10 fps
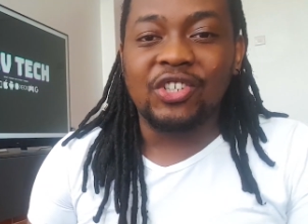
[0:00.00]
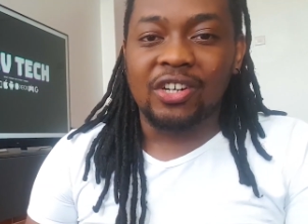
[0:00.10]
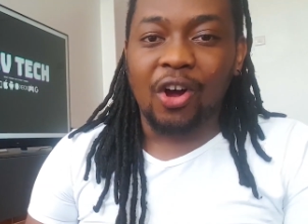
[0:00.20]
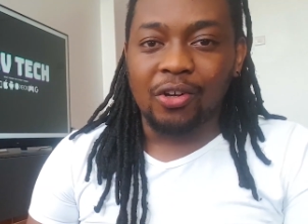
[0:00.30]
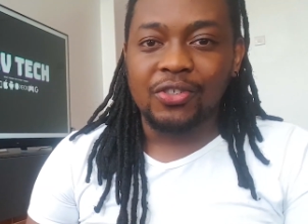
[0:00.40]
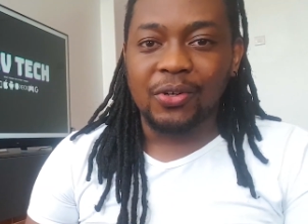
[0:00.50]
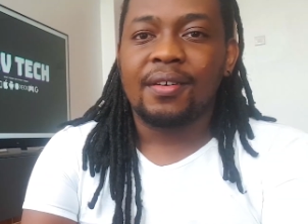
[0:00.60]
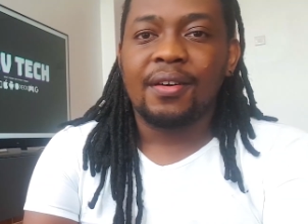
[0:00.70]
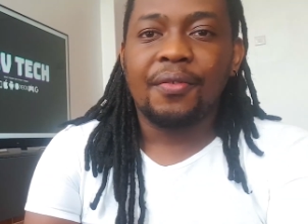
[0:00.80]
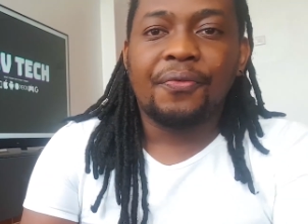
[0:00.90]

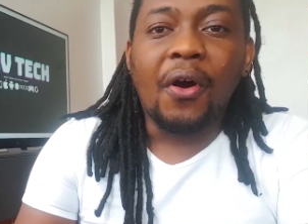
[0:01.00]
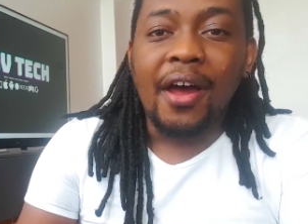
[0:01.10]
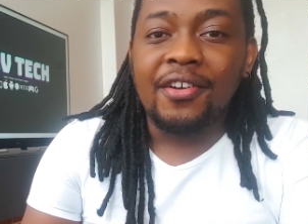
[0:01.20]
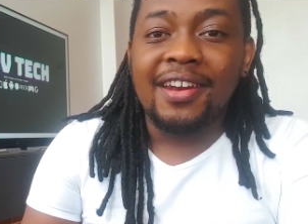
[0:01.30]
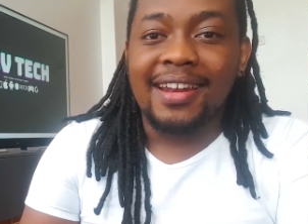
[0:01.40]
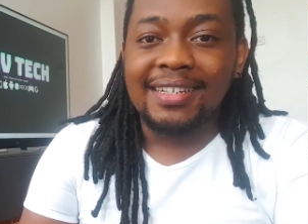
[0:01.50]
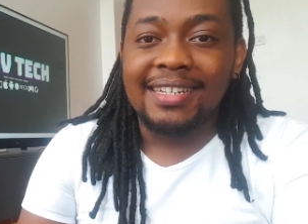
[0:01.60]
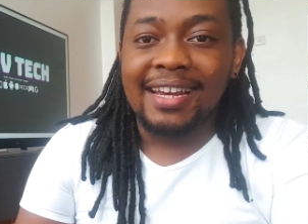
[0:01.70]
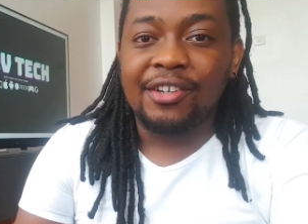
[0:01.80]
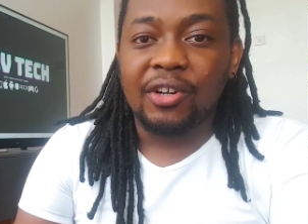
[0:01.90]
consoles.
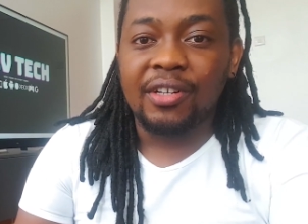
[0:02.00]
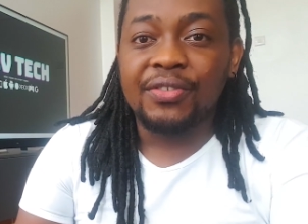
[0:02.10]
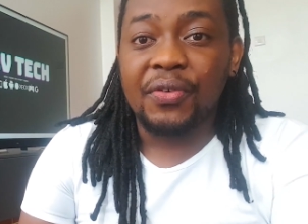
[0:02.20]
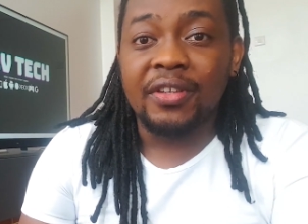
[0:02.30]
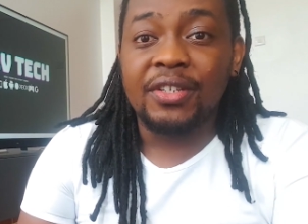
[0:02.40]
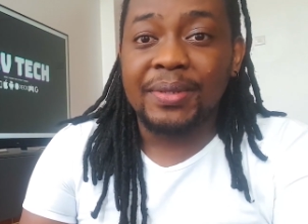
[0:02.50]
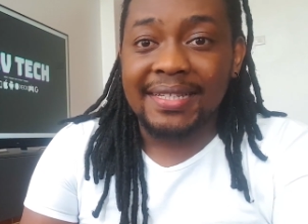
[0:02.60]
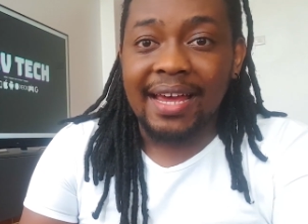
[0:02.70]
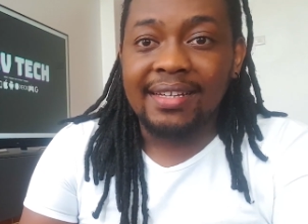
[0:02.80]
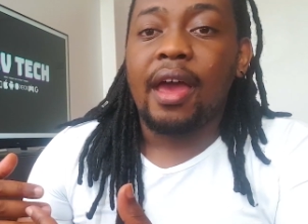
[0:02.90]
$499 for the
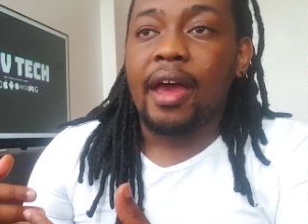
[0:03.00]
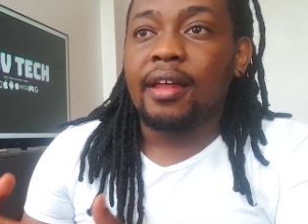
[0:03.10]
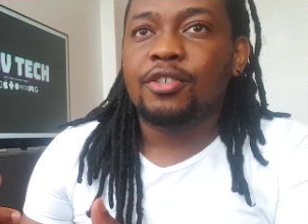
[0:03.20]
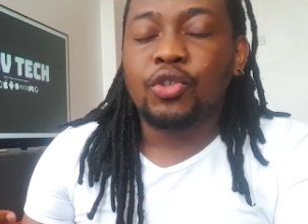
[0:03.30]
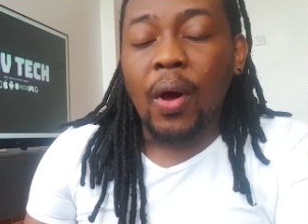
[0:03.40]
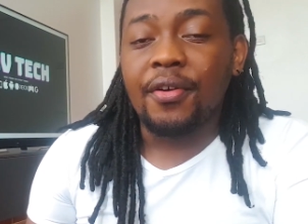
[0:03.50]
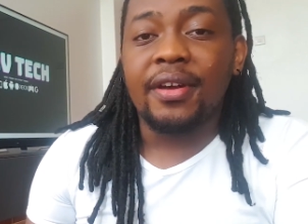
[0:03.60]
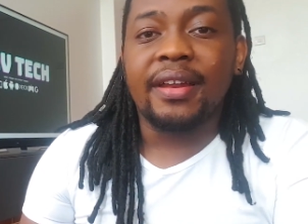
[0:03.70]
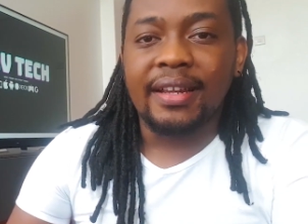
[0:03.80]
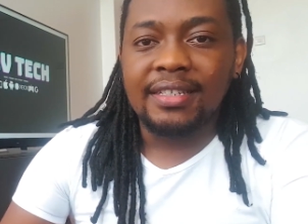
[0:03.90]
Series X and
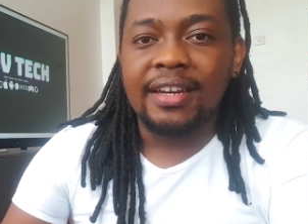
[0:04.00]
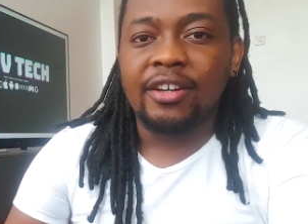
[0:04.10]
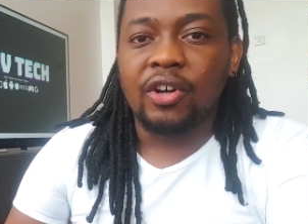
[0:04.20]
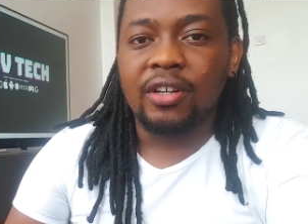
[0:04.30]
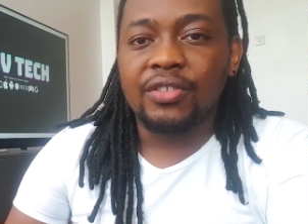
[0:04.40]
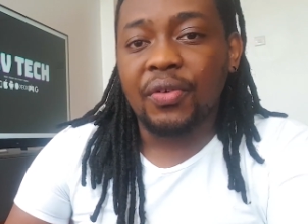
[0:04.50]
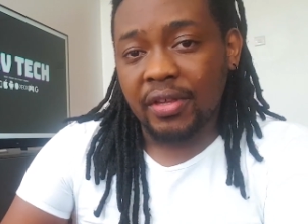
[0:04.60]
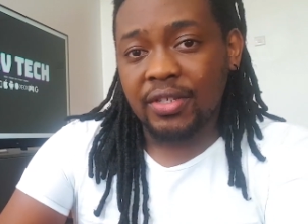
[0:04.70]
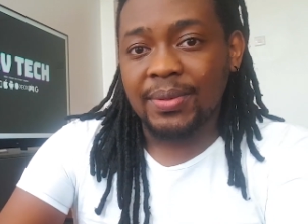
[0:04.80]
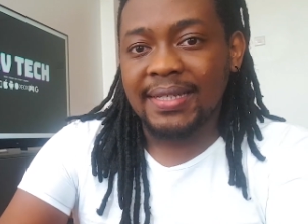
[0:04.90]
$299 for the
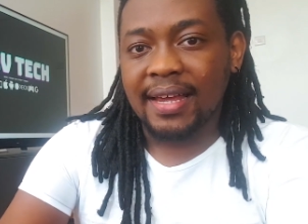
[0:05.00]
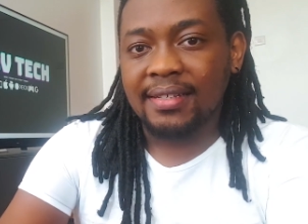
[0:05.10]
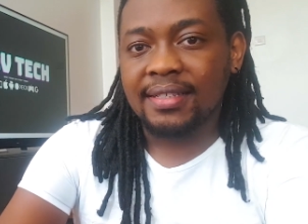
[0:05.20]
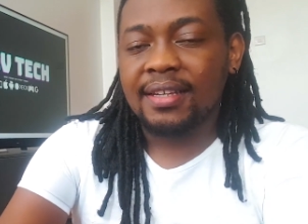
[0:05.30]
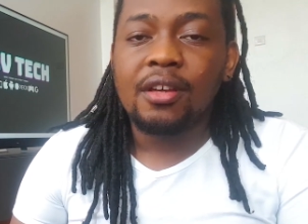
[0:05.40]
Series S.